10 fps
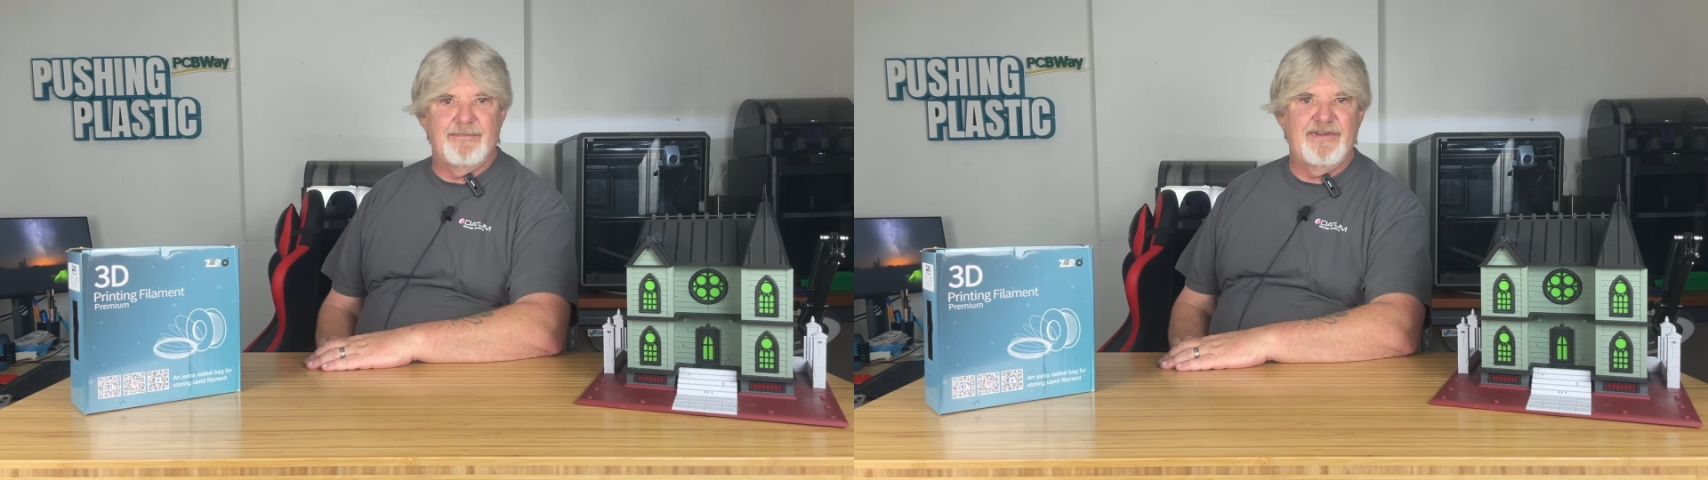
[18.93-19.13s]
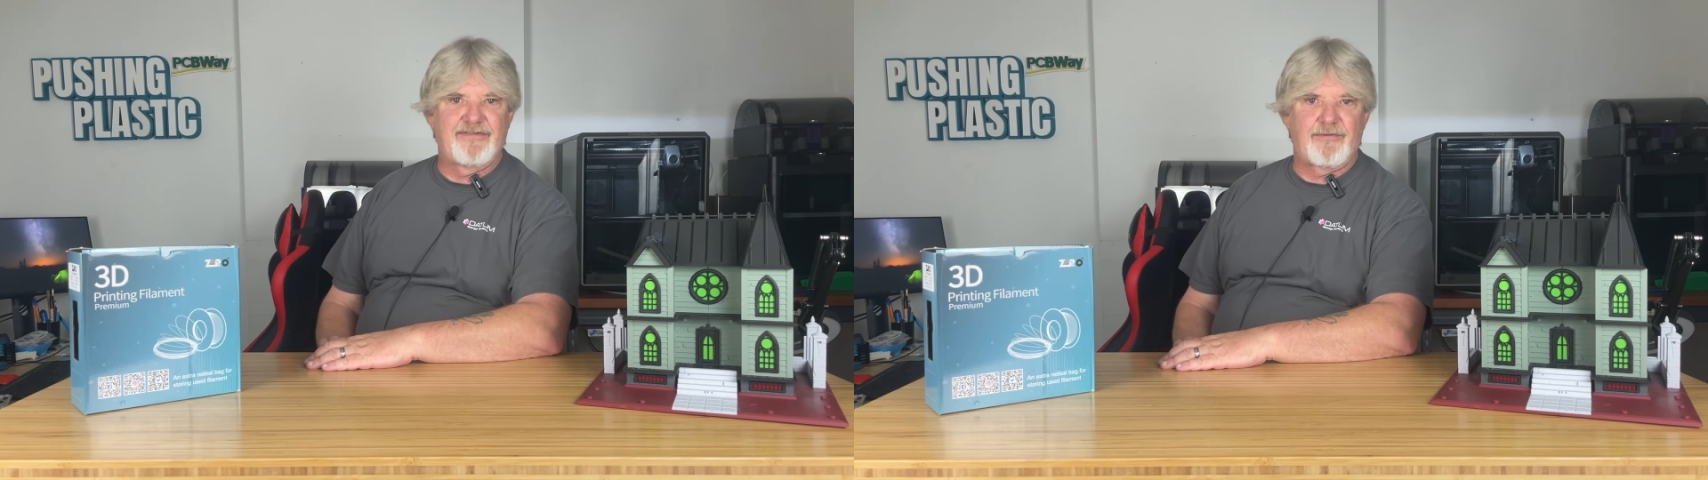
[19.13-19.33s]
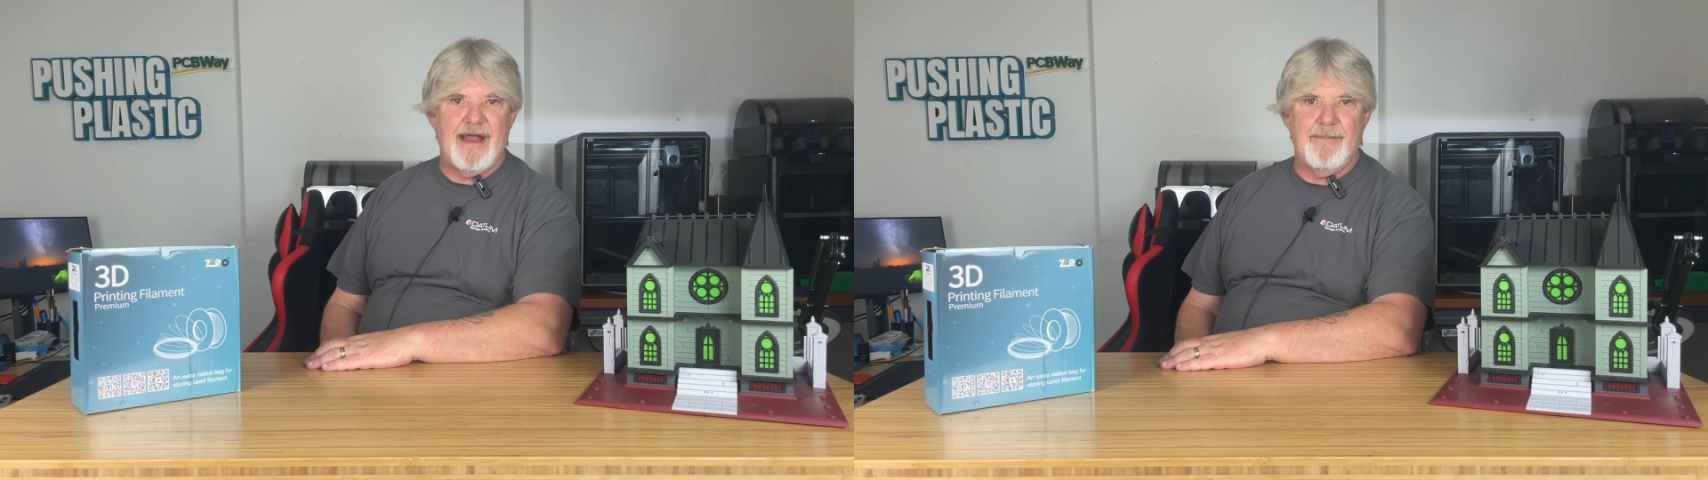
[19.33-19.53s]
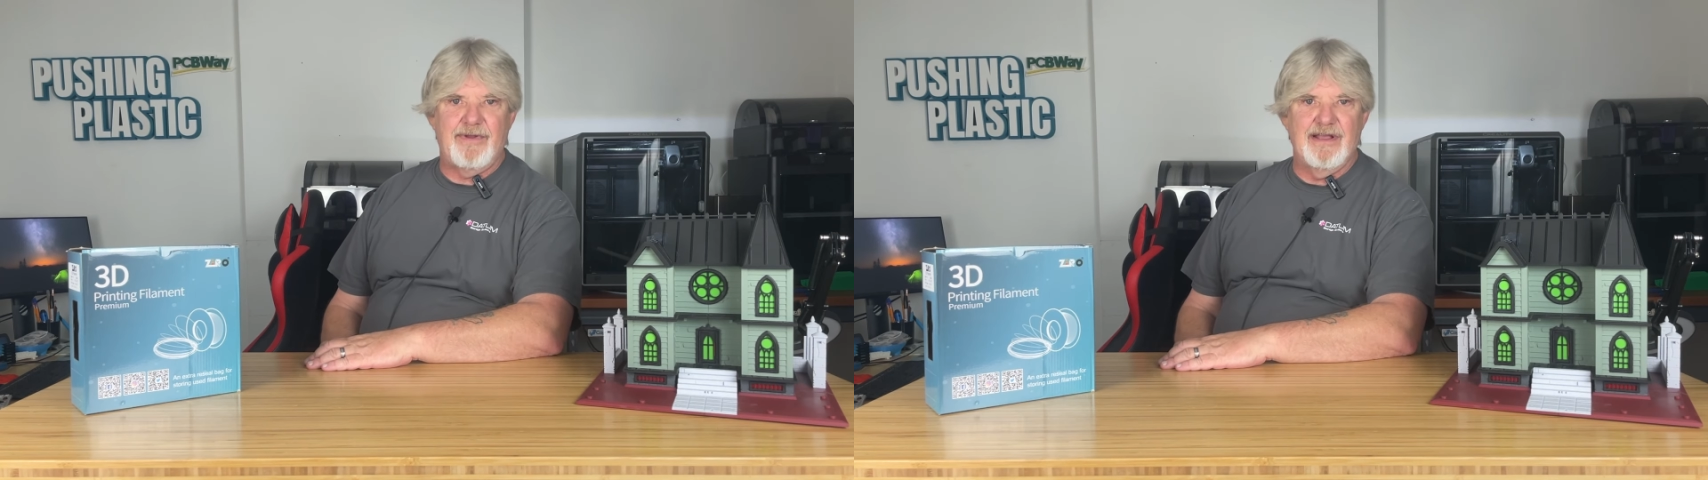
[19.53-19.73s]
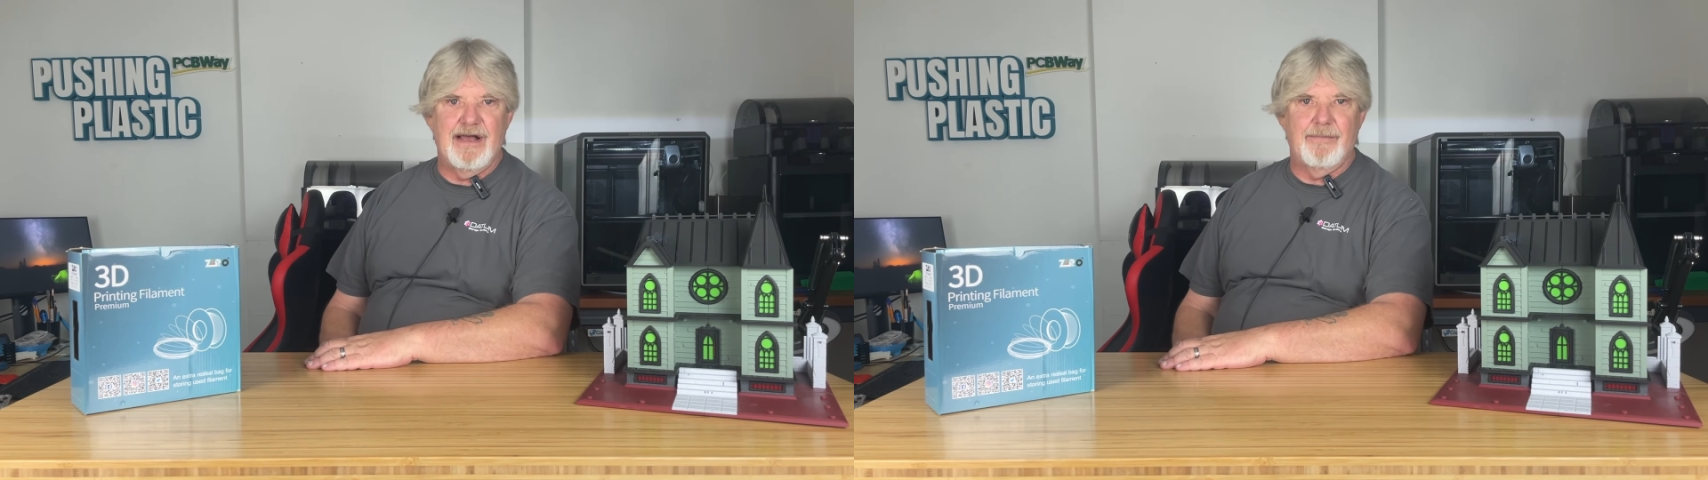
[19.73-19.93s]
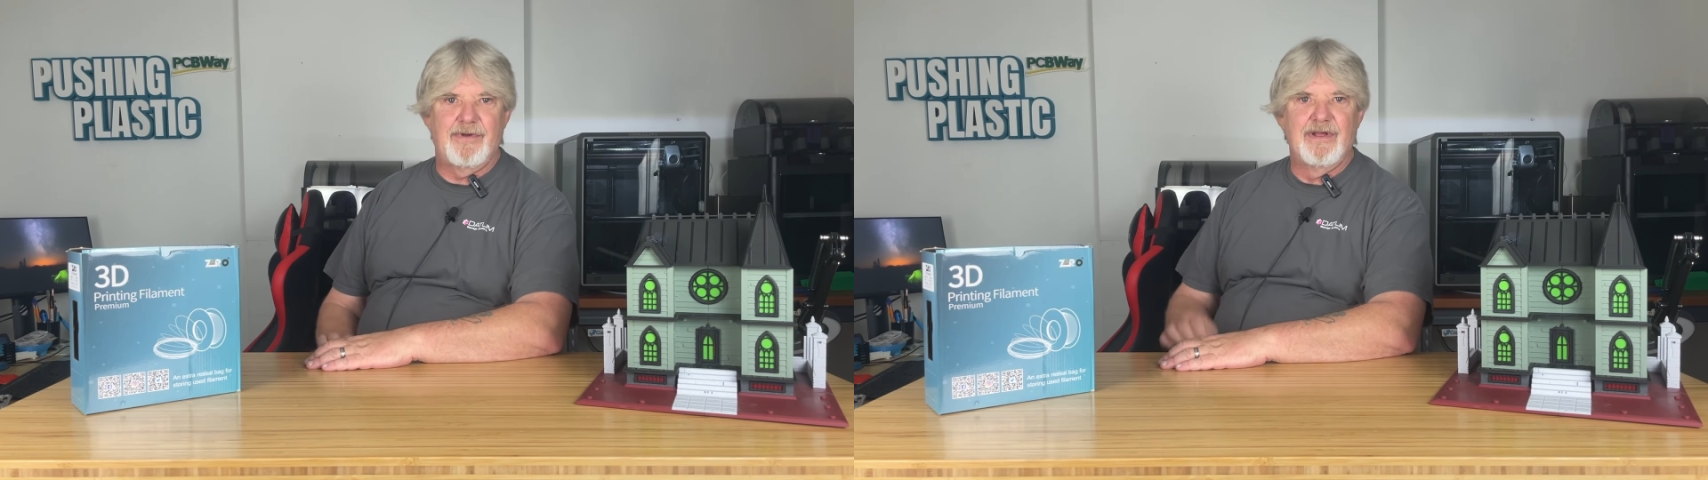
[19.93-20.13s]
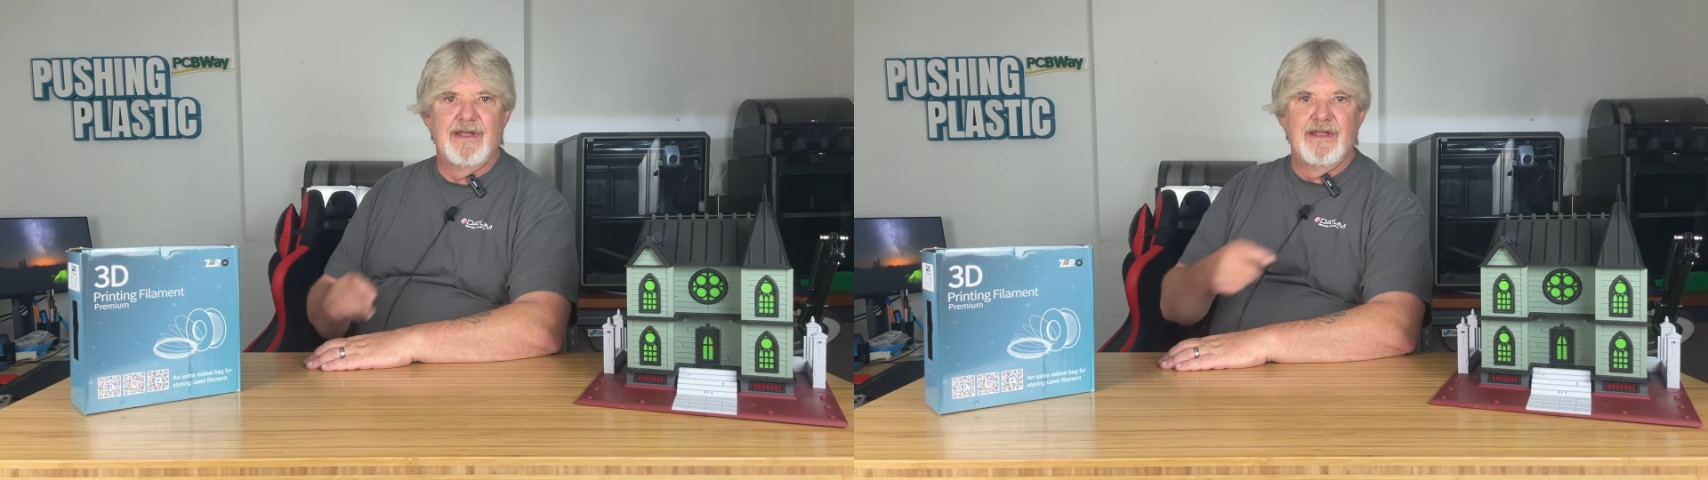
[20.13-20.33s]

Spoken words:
I'm just wrapping up.